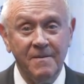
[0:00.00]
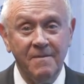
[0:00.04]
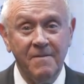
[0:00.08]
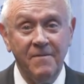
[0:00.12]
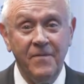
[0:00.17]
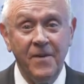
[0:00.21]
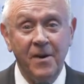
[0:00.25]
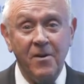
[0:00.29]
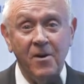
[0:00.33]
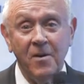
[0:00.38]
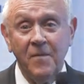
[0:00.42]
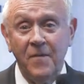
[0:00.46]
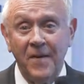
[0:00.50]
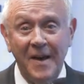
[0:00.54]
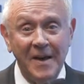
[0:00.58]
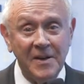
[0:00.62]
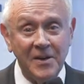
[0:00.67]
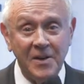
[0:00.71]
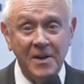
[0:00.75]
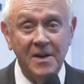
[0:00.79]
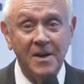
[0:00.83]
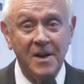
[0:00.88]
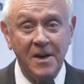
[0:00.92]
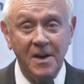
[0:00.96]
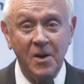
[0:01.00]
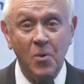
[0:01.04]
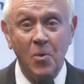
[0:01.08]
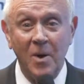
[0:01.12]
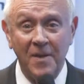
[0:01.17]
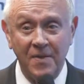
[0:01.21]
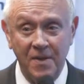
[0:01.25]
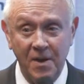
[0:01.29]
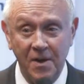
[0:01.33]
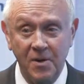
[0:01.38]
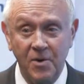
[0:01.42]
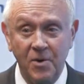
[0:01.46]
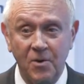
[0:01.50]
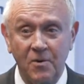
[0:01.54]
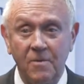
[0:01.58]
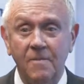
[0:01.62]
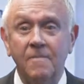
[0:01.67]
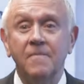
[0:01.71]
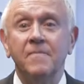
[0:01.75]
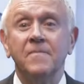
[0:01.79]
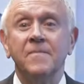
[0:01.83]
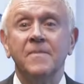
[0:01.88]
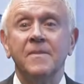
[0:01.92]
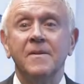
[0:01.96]
Very fascinating what they do.
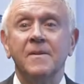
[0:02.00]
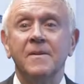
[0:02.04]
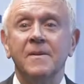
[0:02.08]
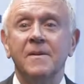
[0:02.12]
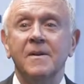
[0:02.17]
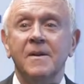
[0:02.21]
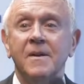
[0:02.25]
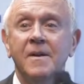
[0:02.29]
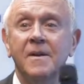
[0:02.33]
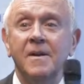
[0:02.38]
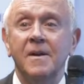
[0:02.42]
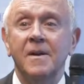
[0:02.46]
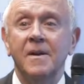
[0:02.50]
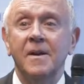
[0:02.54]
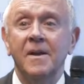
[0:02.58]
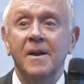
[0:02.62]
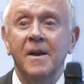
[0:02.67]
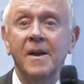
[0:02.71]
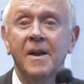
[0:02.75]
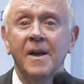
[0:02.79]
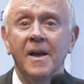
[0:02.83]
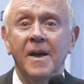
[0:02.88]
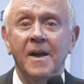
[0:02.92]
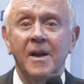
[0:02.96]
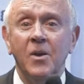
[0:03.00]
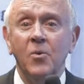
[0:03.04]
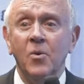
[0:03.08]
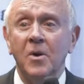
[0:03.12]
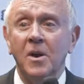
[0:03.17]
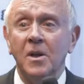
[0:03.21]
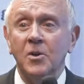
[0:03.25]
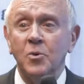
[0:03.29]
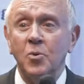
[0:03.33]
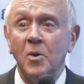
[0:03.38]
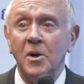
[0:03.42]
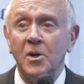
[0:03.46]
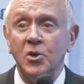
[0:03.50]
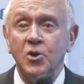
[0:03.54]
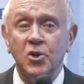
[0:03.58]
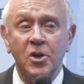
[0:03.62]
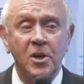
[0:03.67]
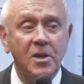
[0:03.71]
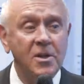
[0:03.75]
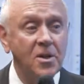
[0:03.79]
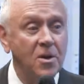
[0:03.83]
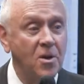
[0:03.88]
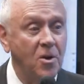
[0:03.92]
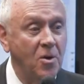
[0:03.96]
Anyone else want to
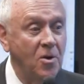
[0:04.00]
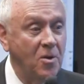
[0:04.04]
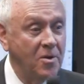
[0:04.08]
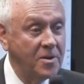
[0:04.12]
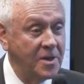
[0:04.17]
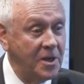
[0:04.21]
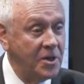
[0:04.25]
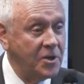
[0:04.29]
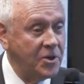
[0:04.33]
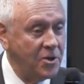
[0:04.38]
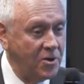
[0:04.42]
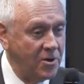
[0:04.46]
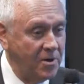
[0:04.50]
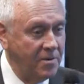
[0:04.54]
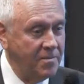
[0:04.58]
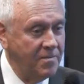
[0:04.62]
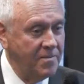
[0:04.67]
share the goal? Yes, sir.